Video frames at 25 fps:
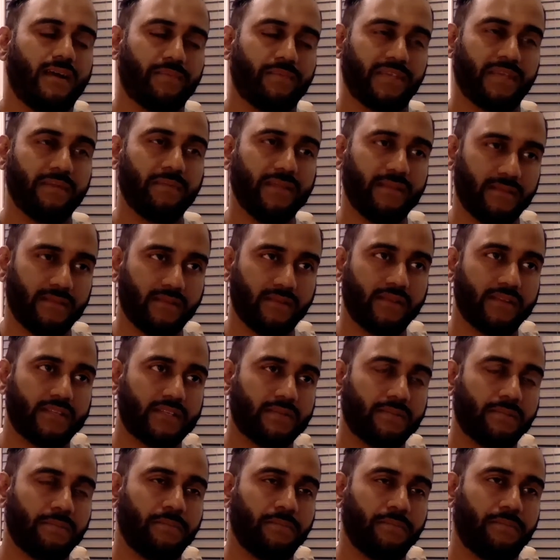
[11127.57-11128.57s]
Can be
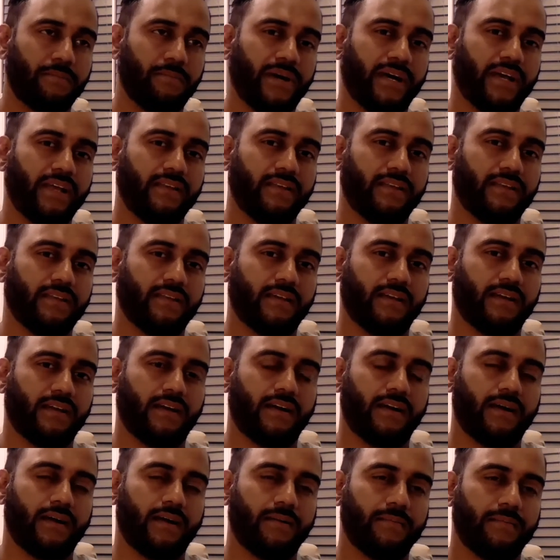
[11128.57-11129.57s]
learned, but,
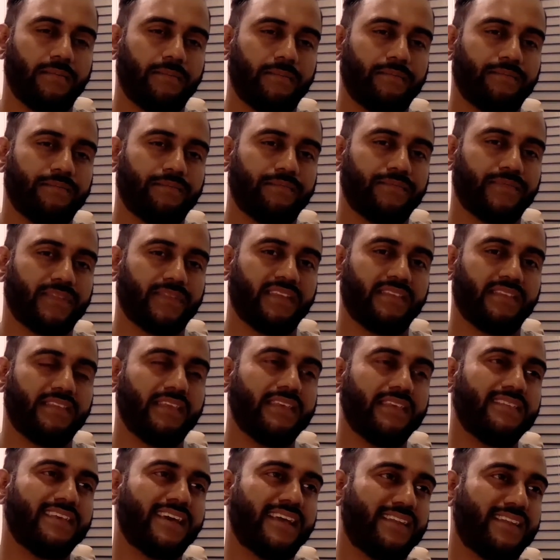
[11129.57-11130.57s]
the
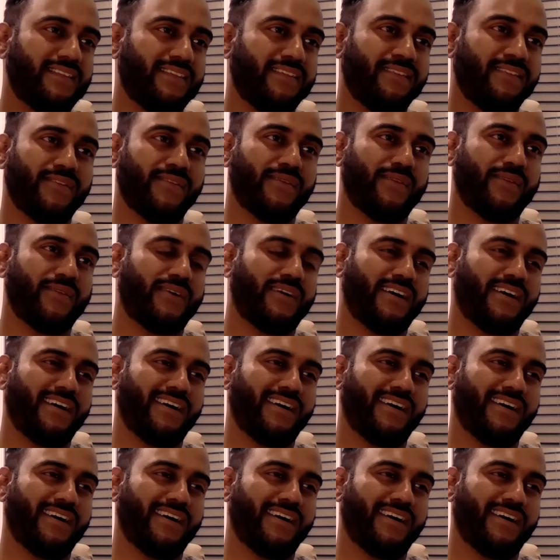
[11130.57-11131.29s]
thing that, you know,